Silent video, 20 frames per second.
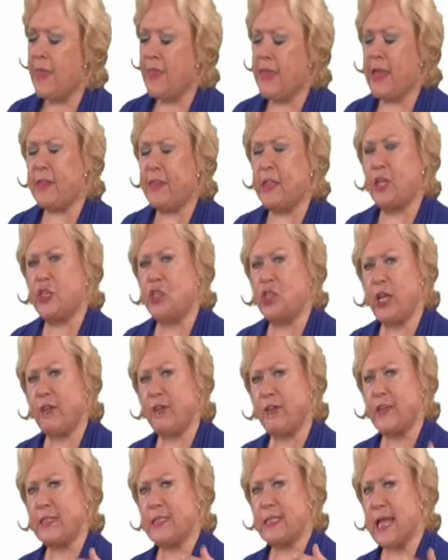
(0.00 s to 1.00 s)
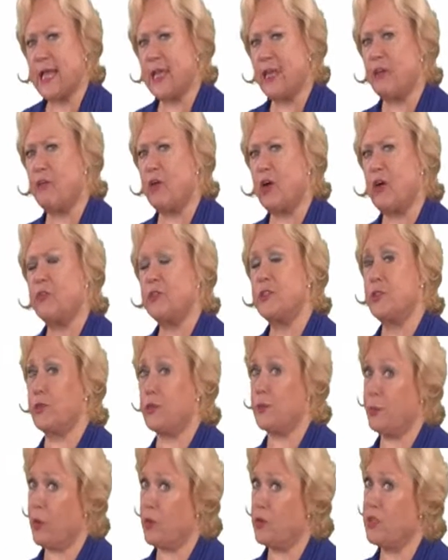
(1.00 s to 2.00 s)
that the Chief Executive Officer
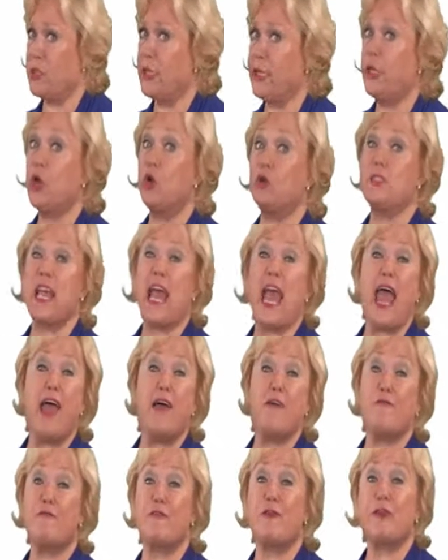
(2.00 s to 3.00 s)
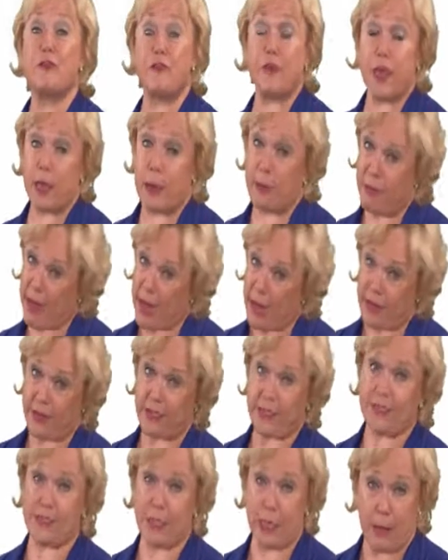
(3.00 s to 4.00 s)
supposedly knows everything about
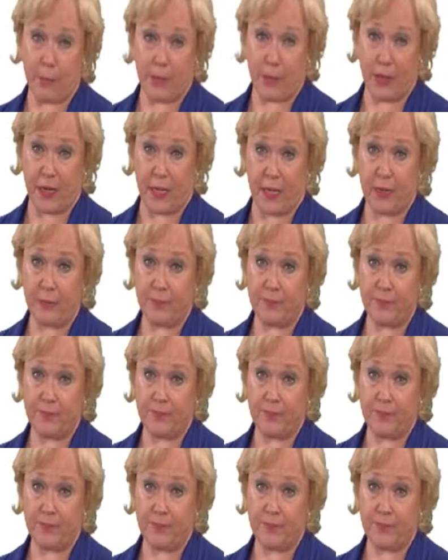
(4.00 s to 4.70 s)
this company.